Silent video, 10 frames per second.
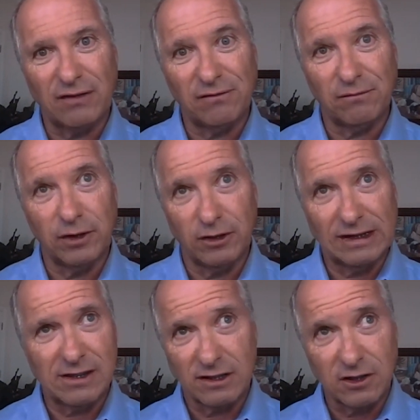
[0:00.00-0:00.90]
And
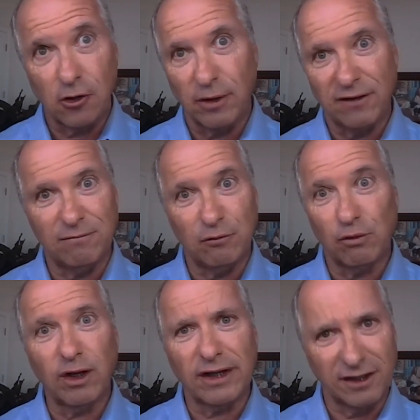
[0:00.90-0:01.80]
it's as though we had
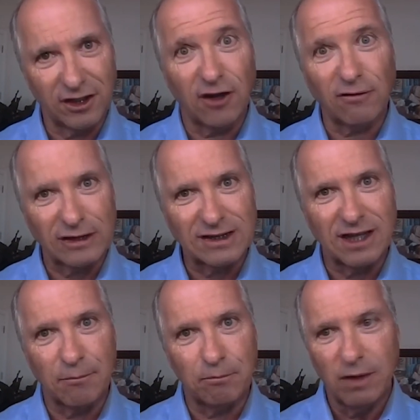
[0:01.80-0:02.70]
really uncovered
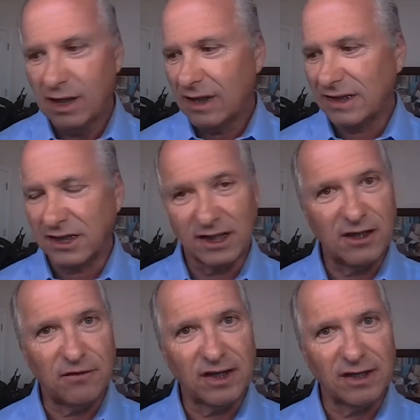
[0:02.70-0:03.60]
a
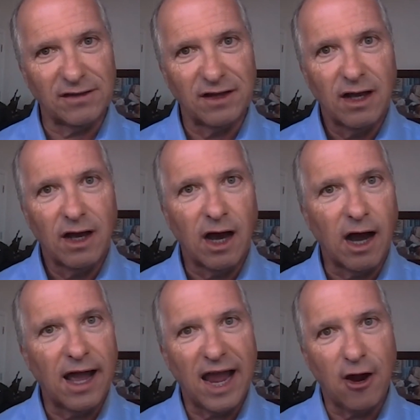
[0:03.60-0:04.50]
significant
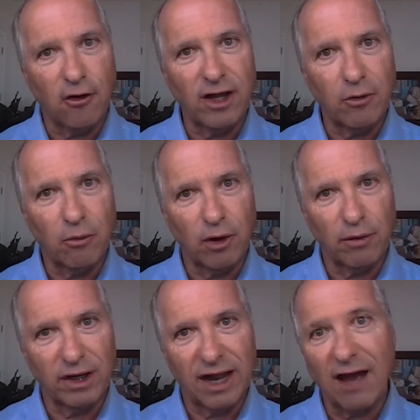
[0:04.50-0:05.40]
area where
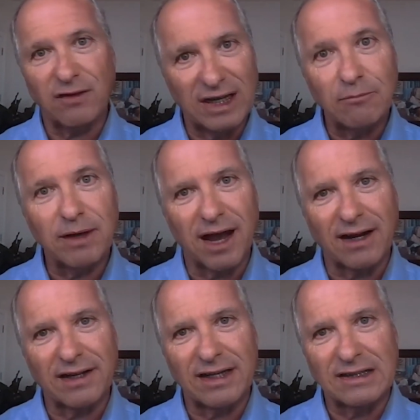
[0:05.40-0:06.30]
we could have an
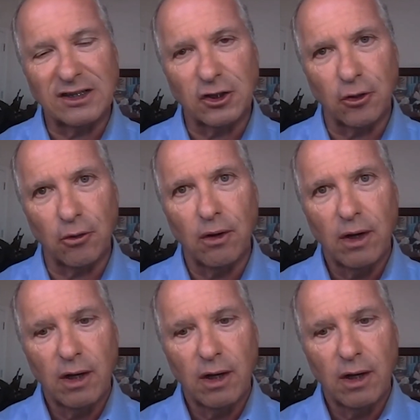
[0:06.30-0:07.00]
impact. And so